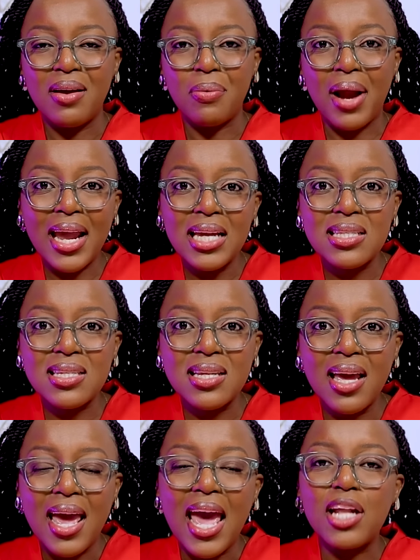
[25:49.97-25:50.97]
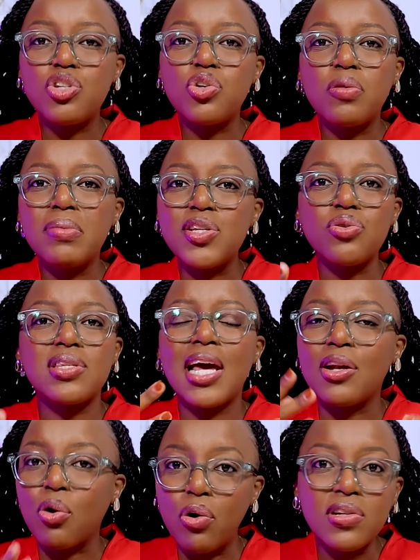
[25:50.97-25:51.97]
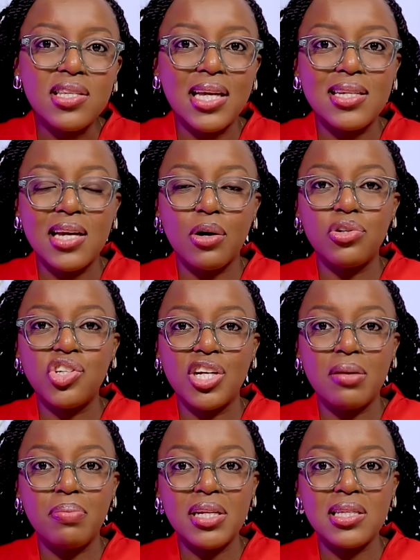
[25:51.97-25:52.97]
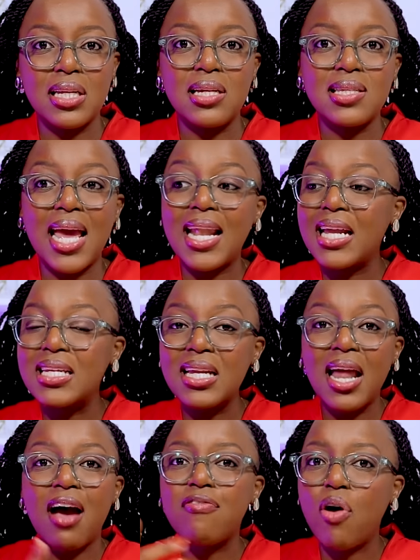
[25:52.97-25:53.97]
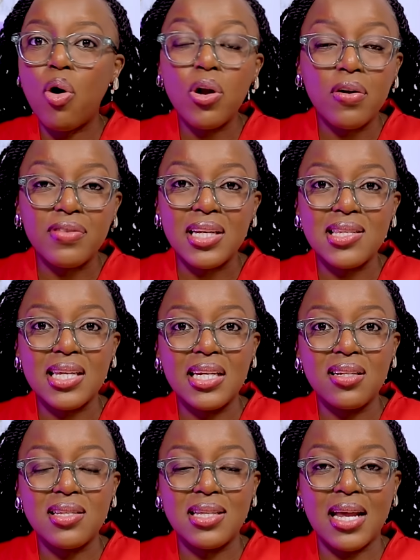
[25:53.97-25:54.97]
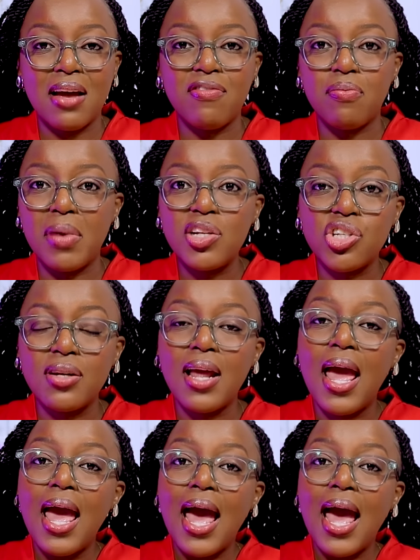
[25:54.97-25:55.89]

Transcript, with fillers: right? And told me, Susan, go start a coaching business. And I didn't have all of these skills that I've mentioned.